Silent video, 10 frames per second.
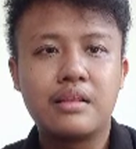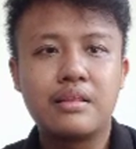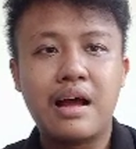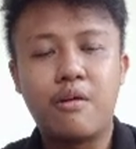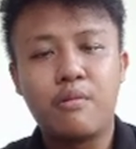
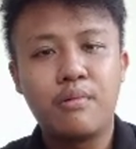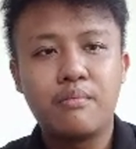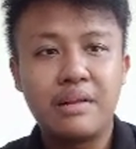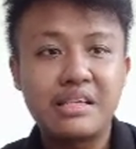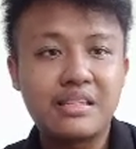Now,
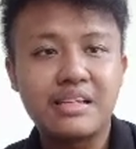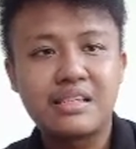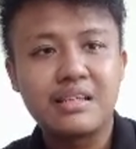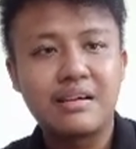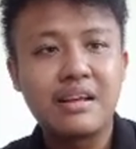please
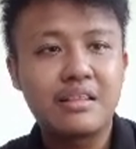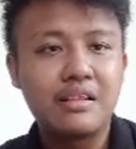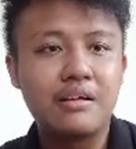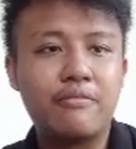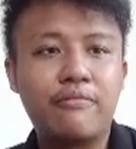read
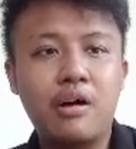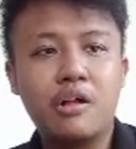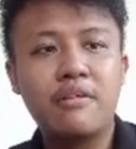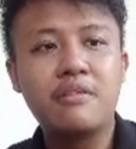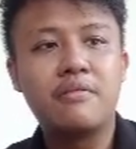the
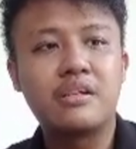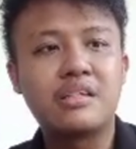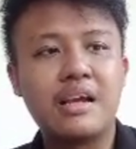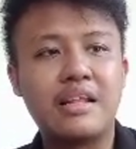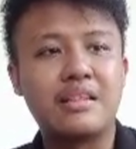following words
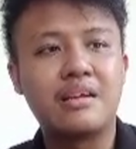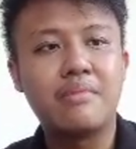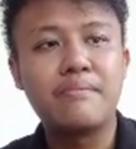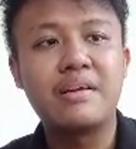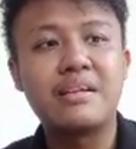and
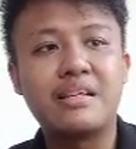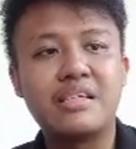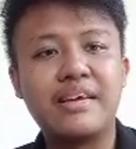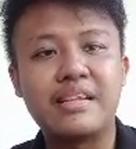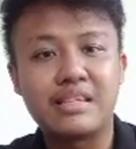remember the
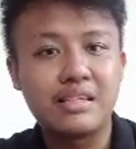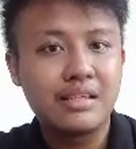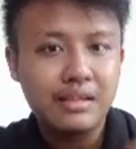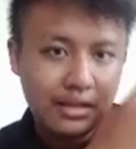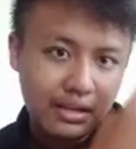change.
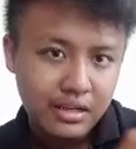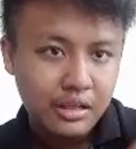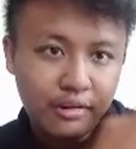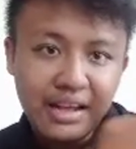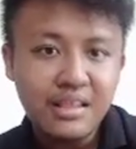
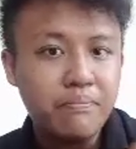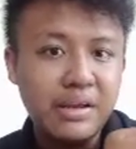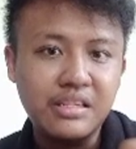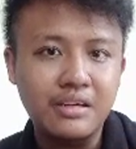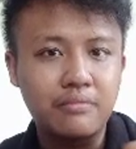Look at the
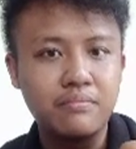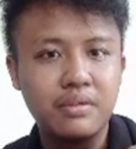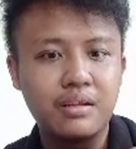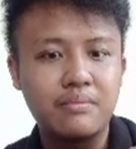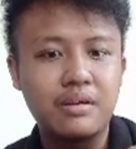picture of
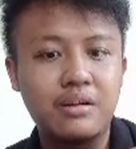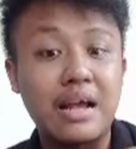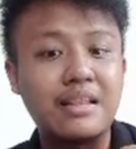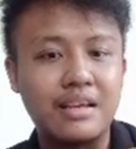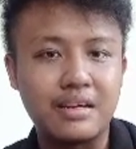
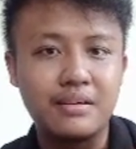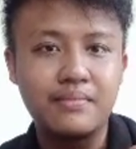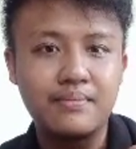right here.